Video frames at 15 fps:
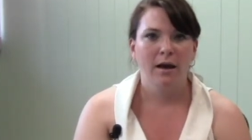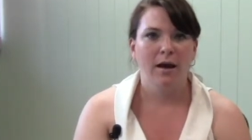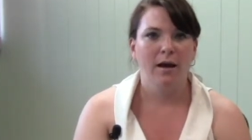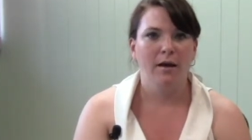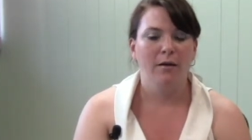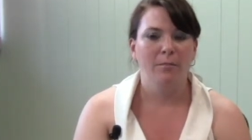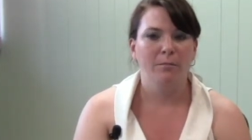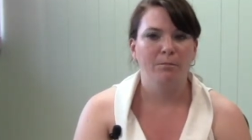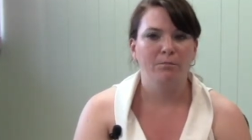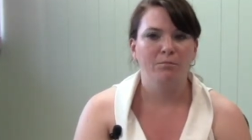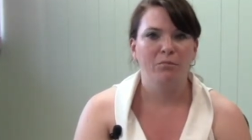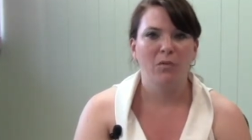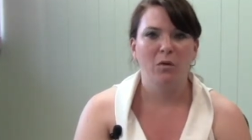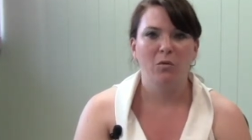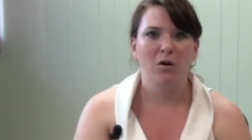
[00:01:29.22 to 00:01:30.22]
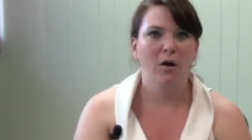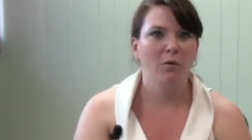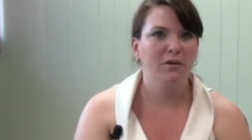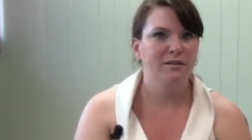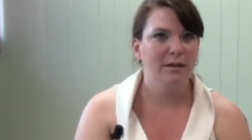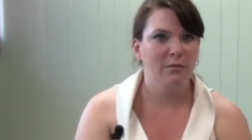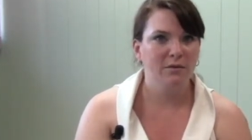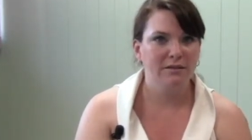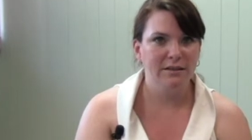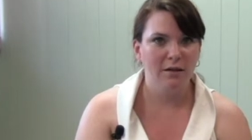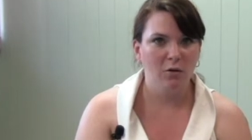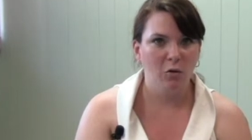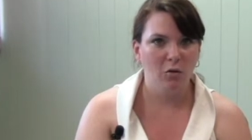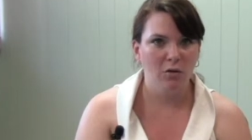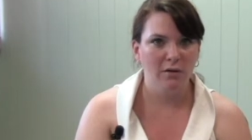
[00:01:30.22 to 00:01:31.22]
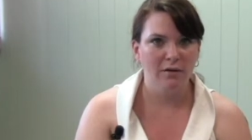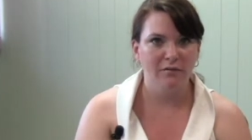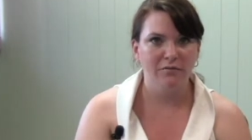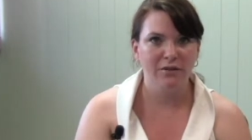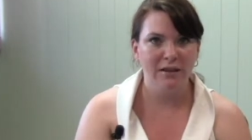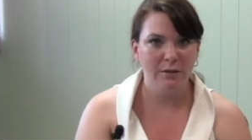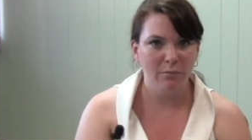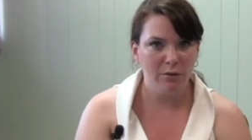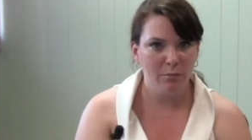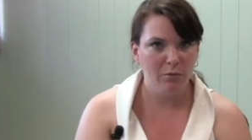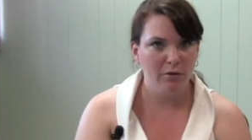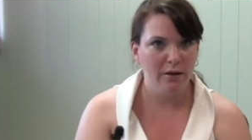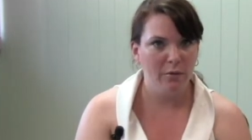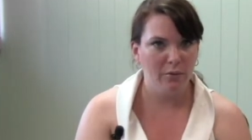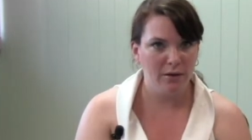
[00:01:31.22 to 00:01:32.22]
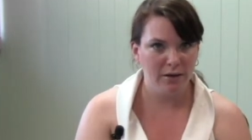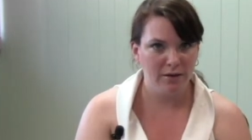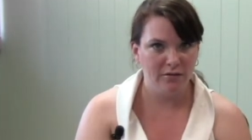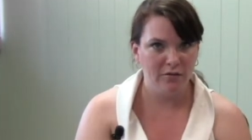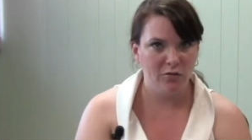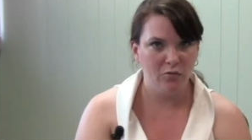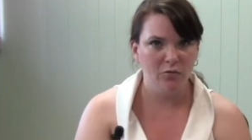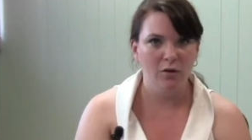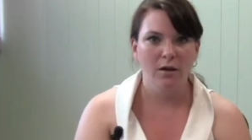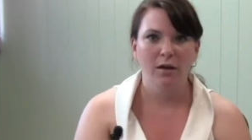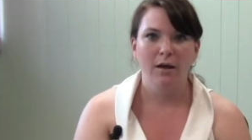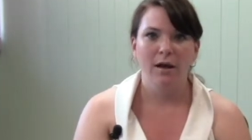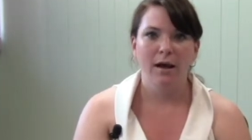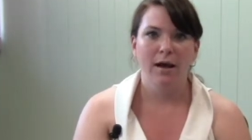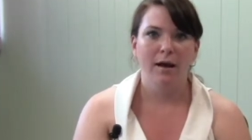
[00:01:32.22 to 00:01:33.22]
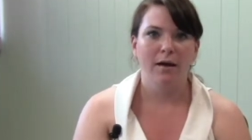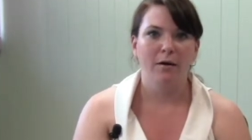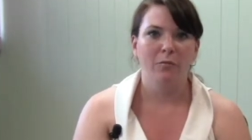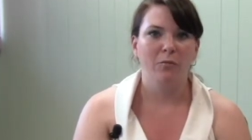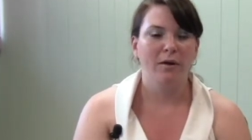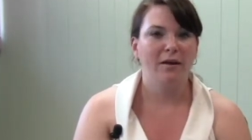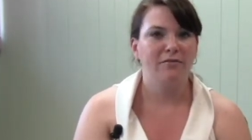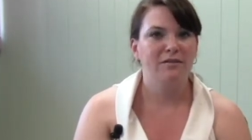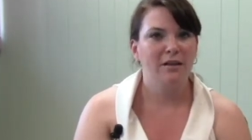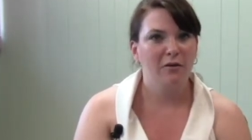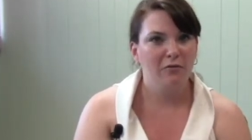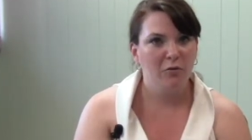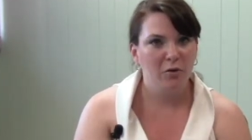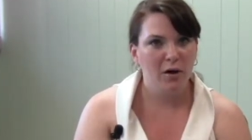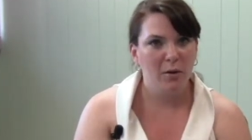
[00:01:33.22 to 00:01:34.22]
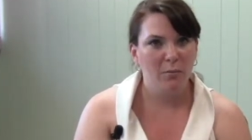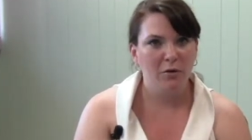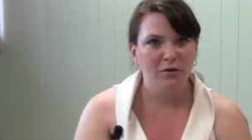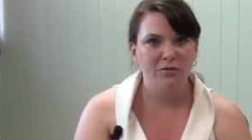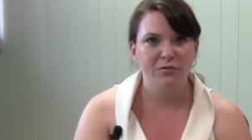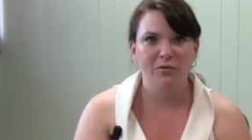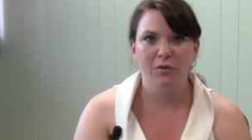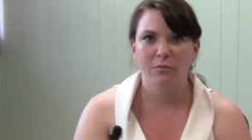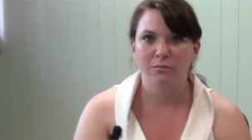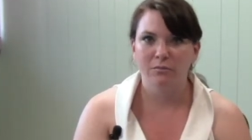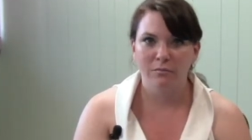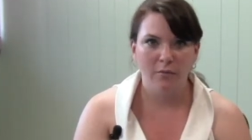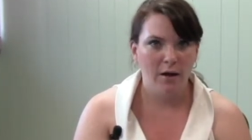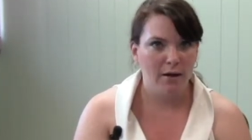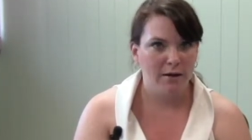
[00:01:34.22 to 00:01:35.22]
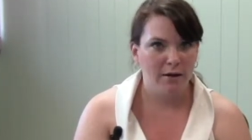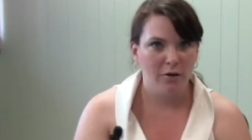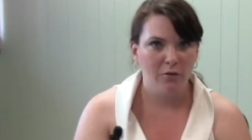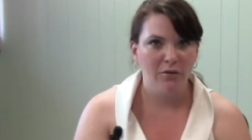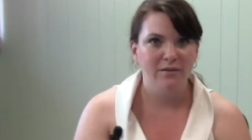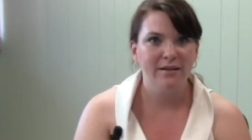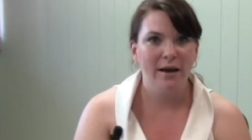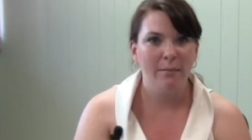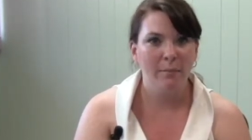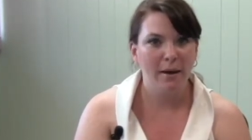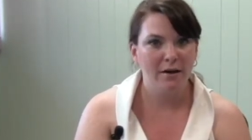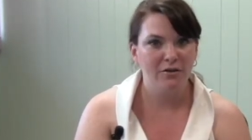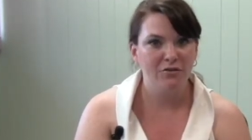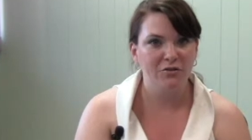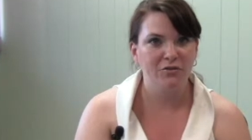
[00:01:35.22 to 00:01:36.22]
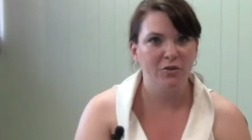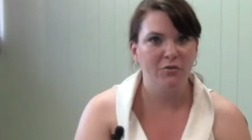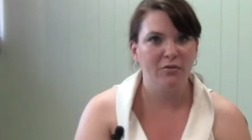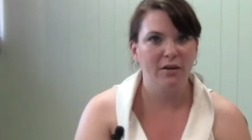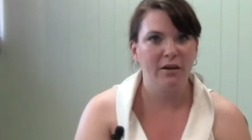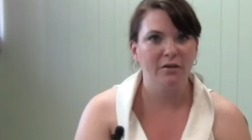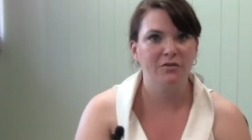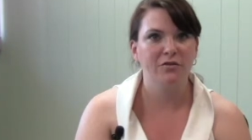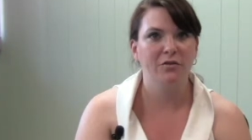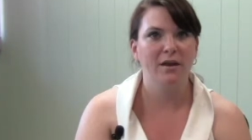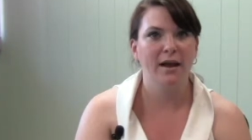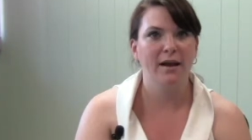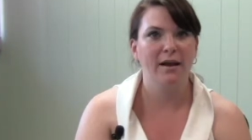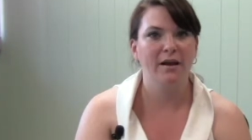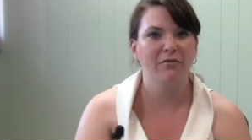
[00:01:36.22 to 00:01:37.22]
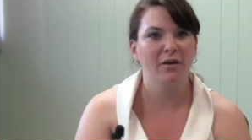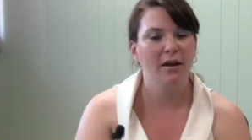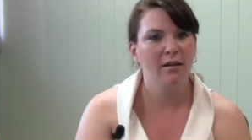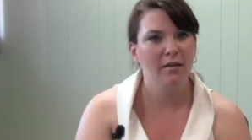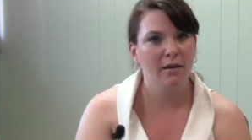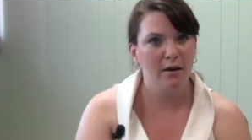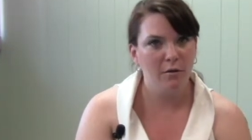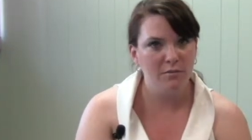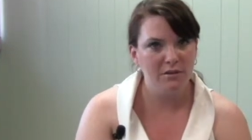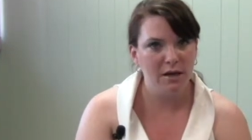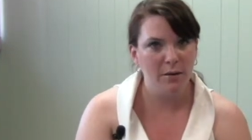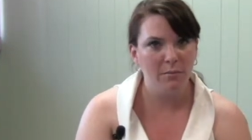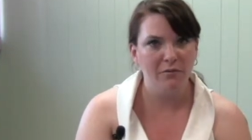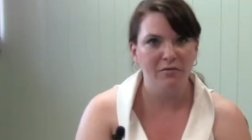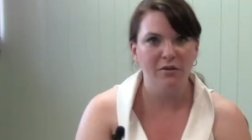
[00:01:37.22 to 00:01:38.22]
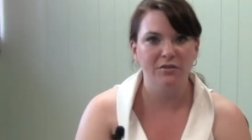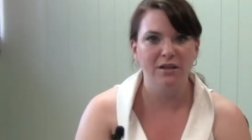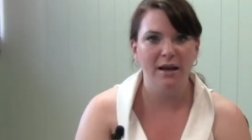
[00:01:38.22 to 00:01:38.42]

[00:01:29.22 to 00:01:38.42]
Um, we're always able to get a hold of key people that we need to. Uh, we have cell phone numbers from uh, you know the top managers over there, so that if anything comes up, if there's